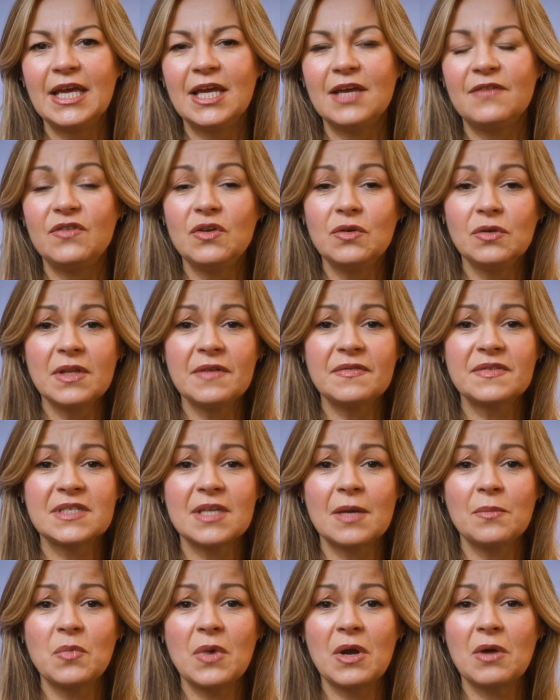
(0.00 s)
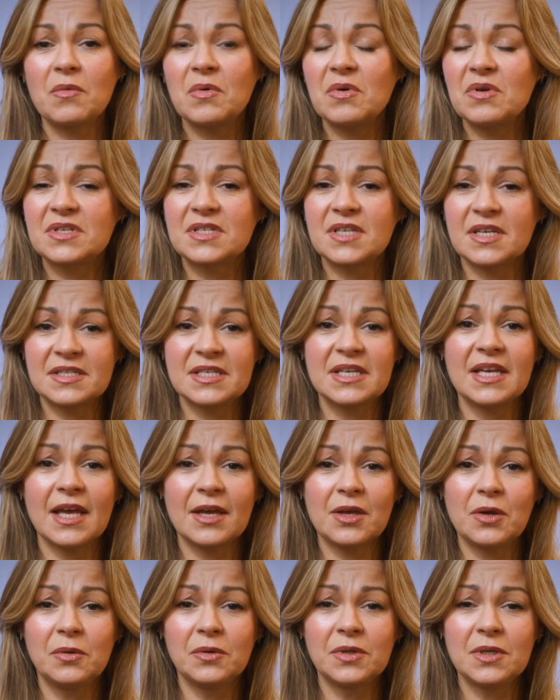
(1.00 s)
If you live somewhere where it doesn't
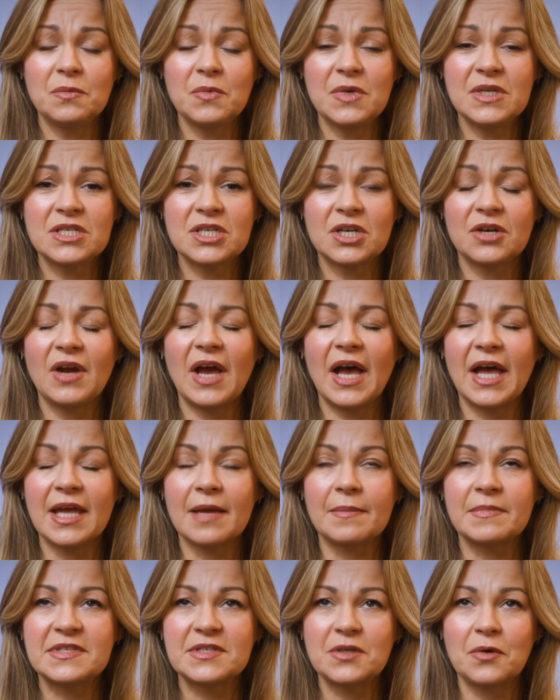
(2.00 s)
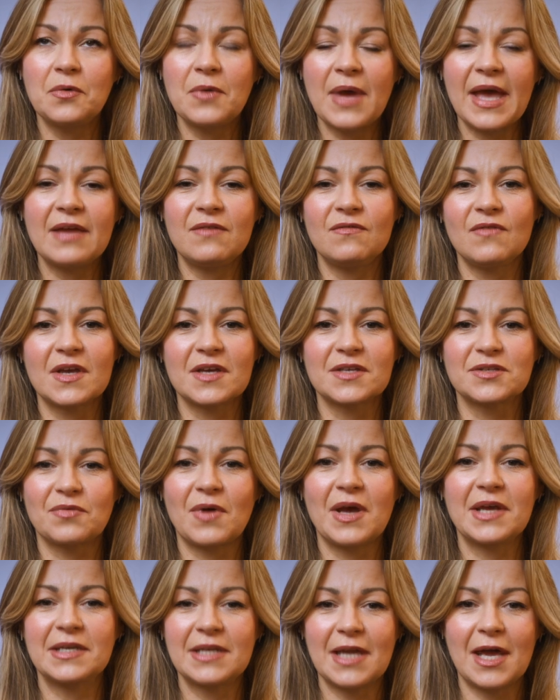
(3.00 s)
get cold in winter, I am so envious
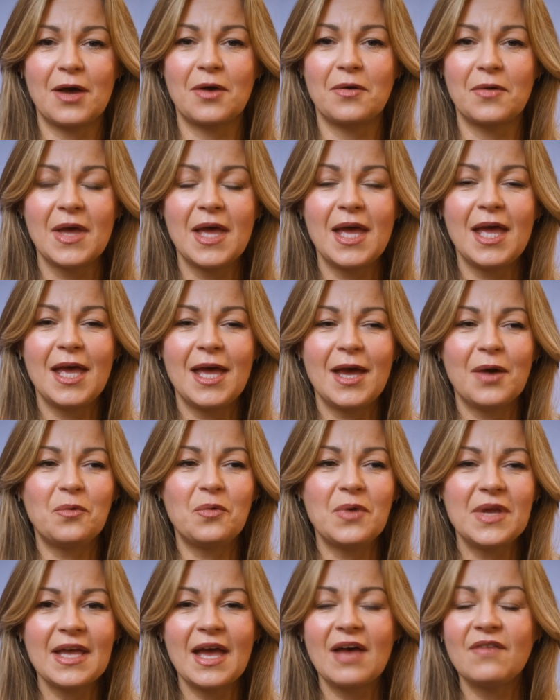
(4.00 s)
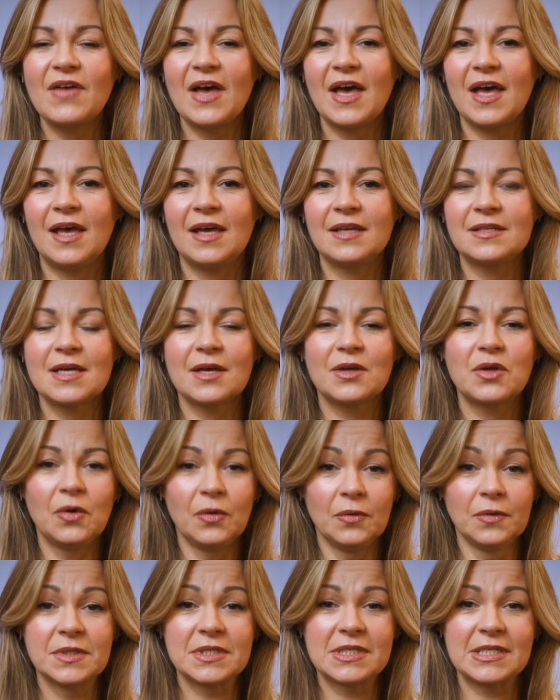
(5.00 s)
right now. We have had a
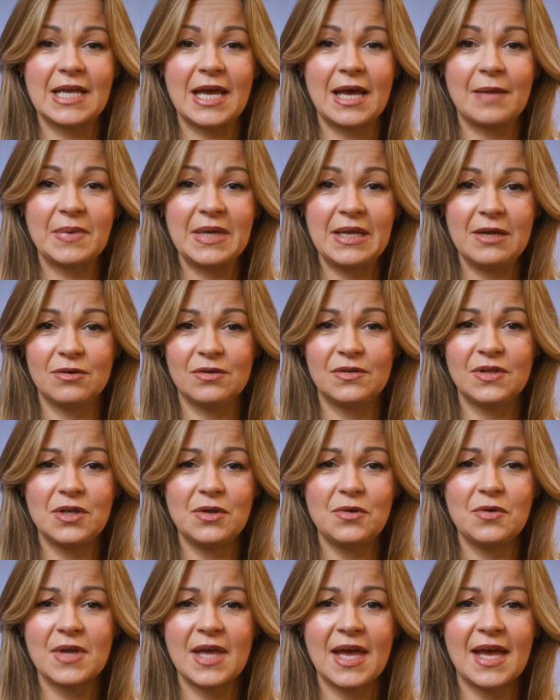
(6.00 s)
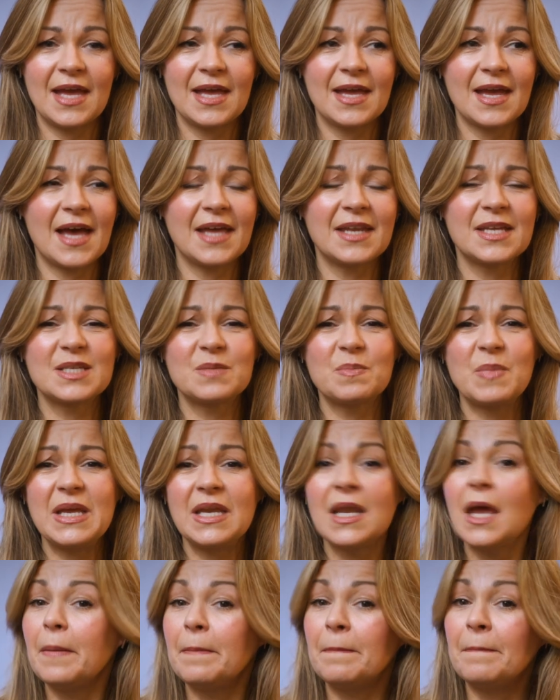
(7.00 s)
cold snap here in the UK, and it's
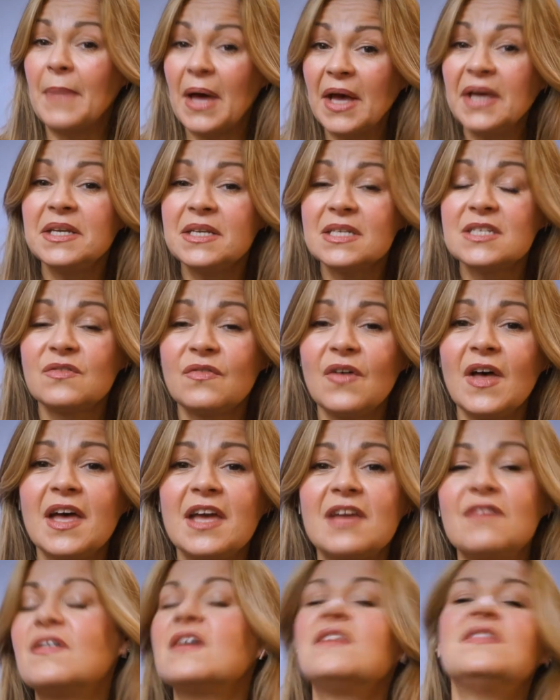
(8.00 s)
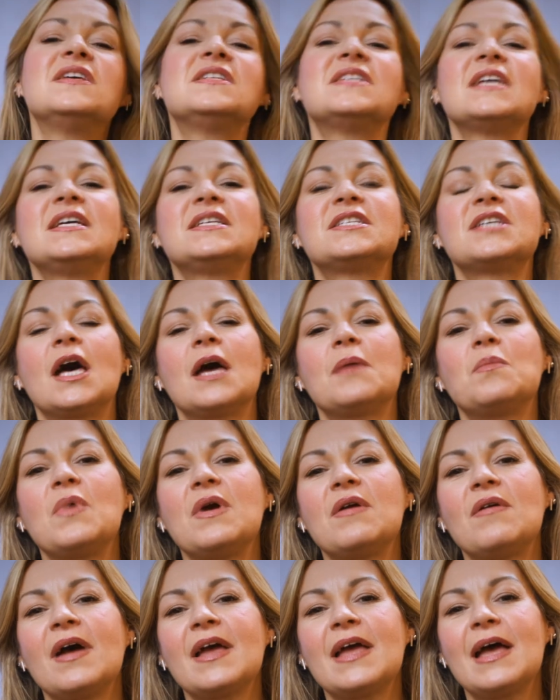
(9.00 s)
been -5 in the daytime
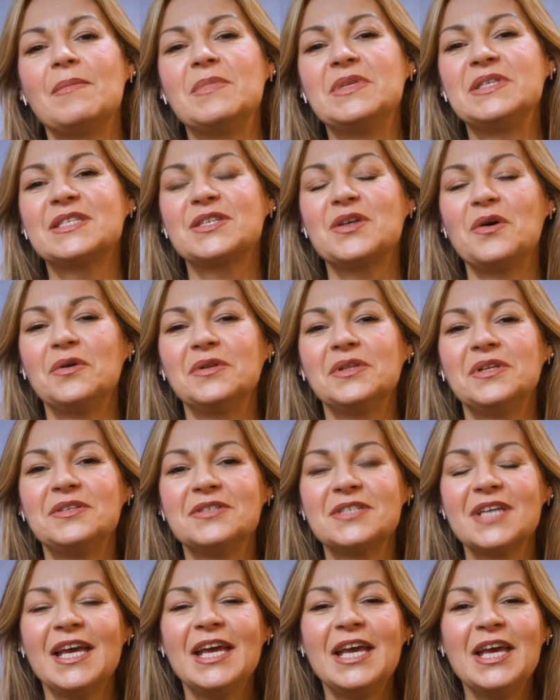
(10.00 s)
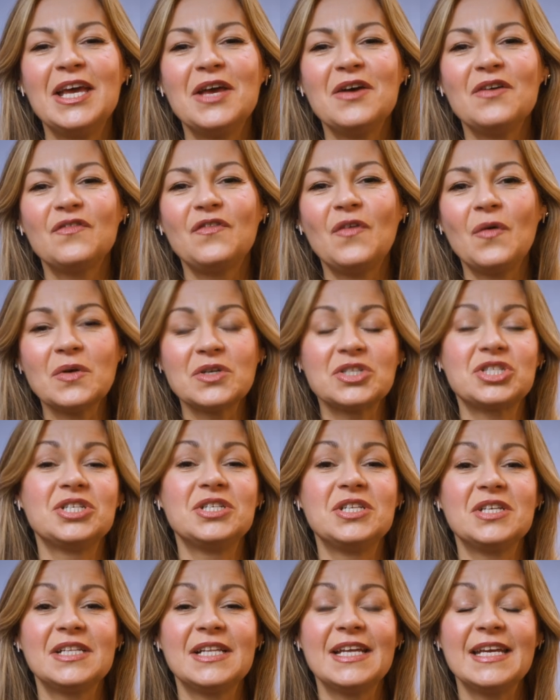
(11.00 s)
where I am in Scotland.
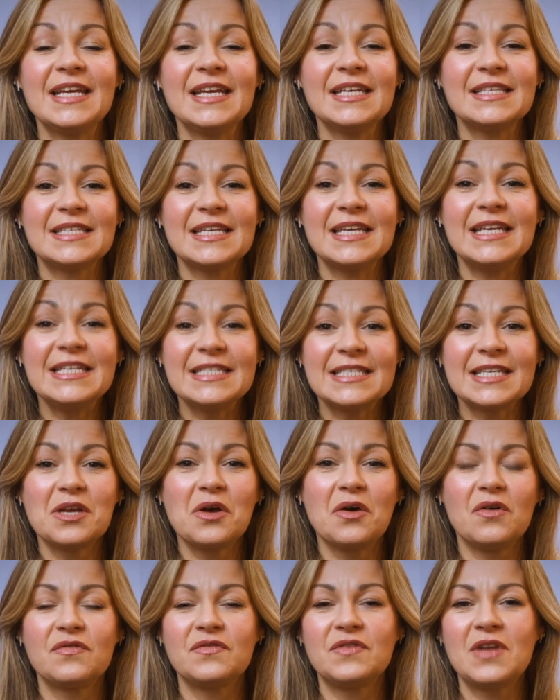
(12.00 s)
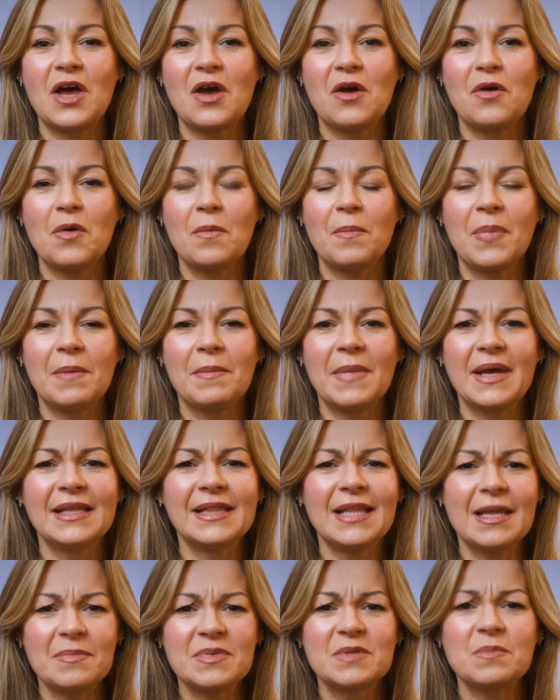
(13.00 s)
Fortunately, it's easing off now, but my
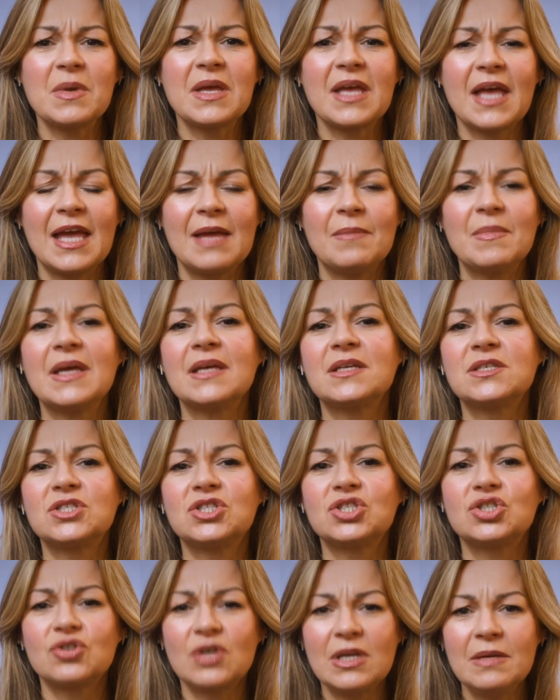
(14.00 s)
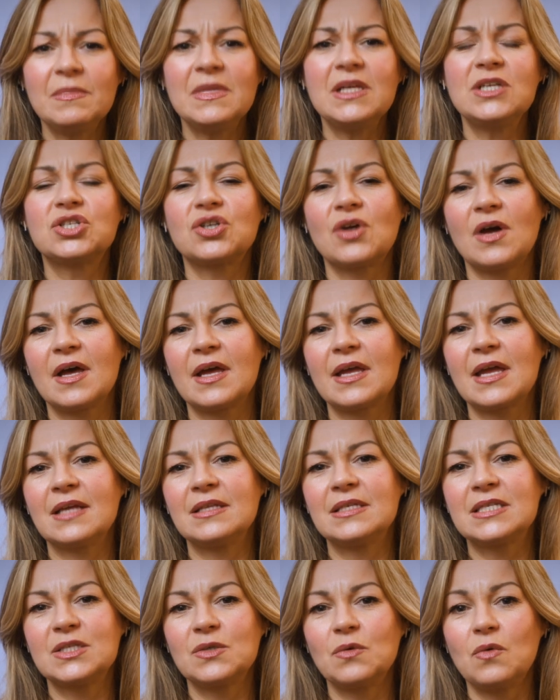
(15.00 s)
lips became extremely dry
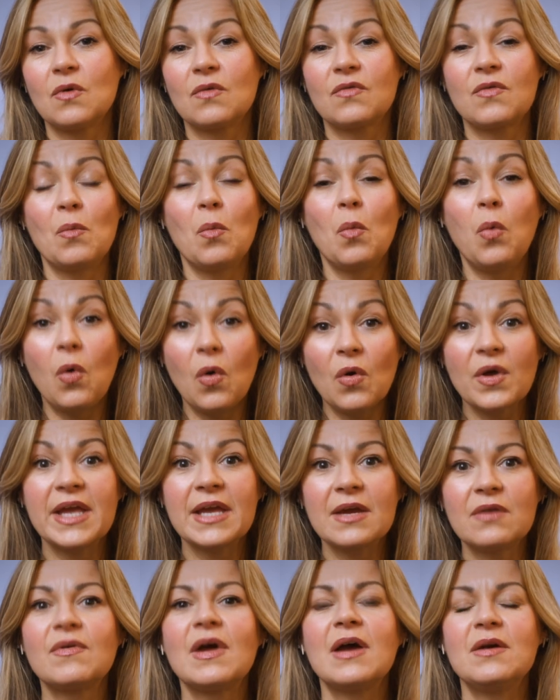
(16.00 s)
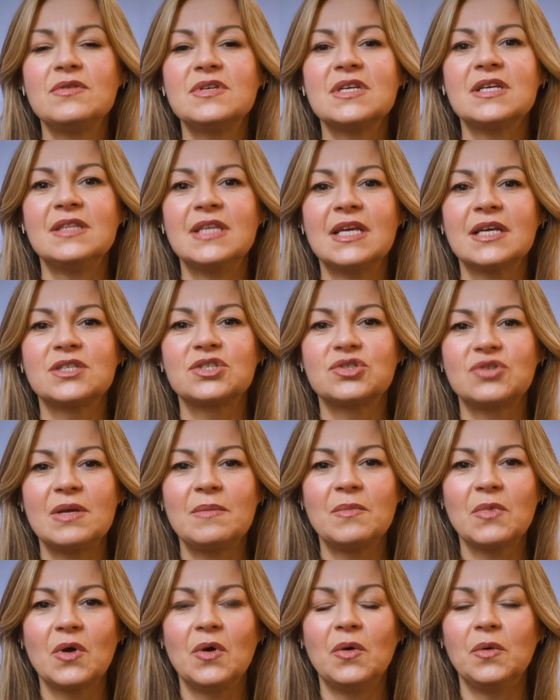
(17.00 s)
and sore from walking around in the
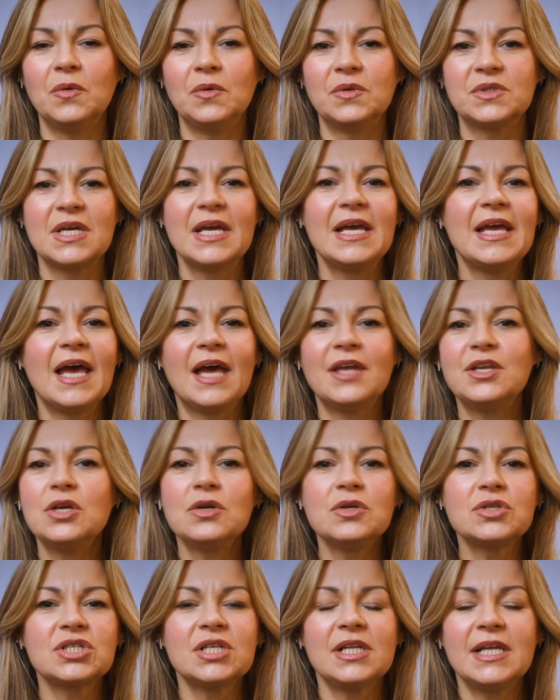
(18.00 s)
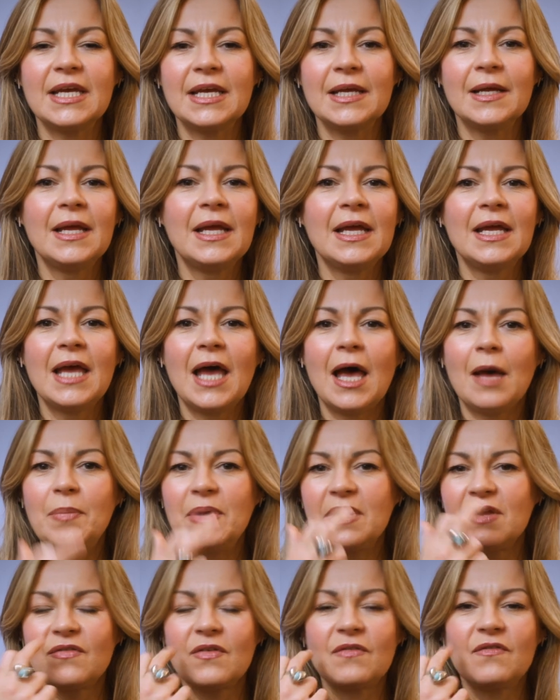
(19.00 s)
extreme cold. And usually a
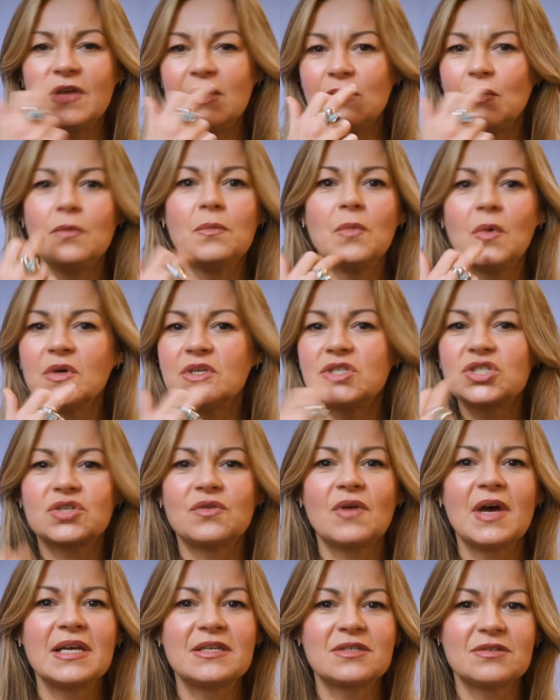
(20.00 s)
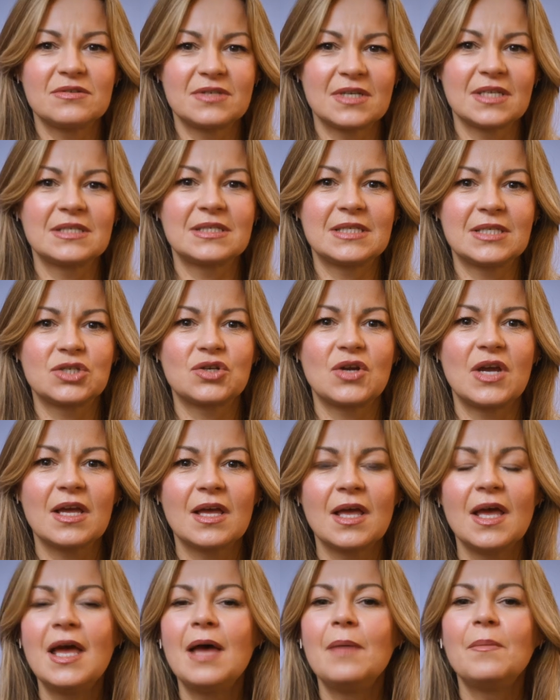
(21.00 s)
bit of a vino moisturiser does the
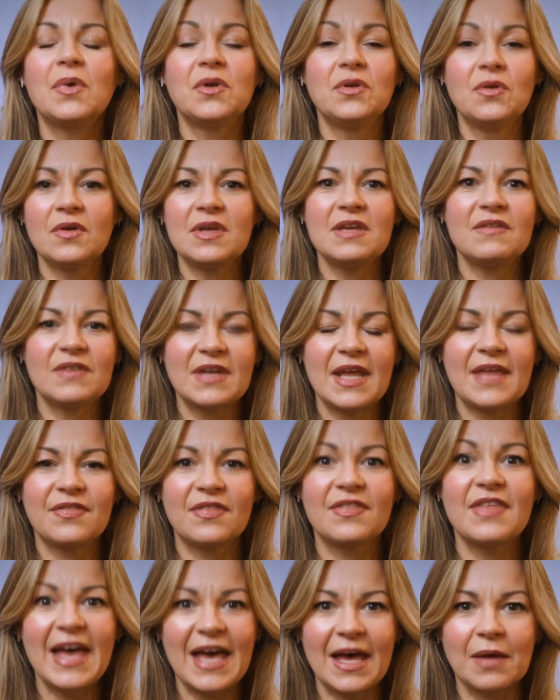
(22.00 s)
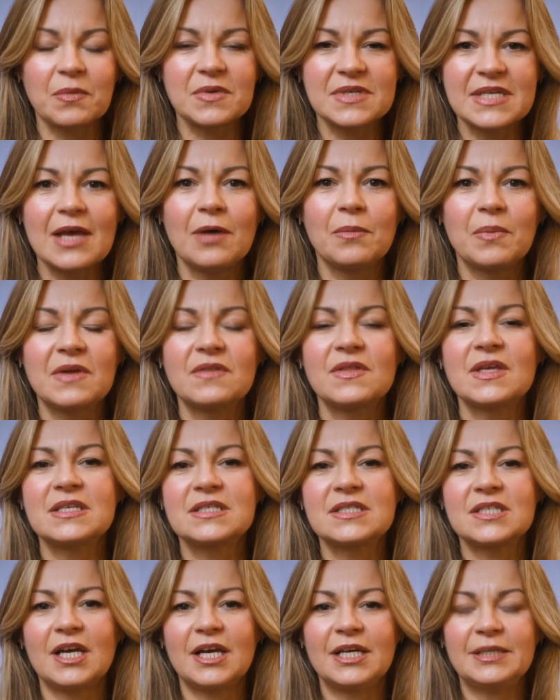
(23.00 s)
trick, but not even that was helping
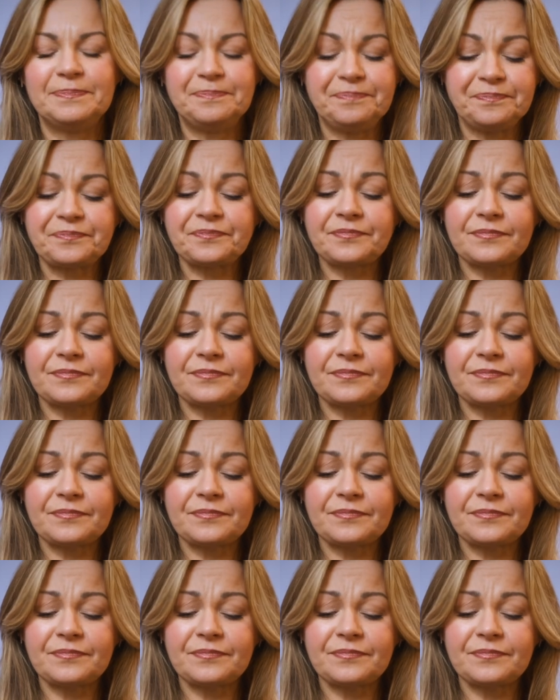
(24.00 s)
this time.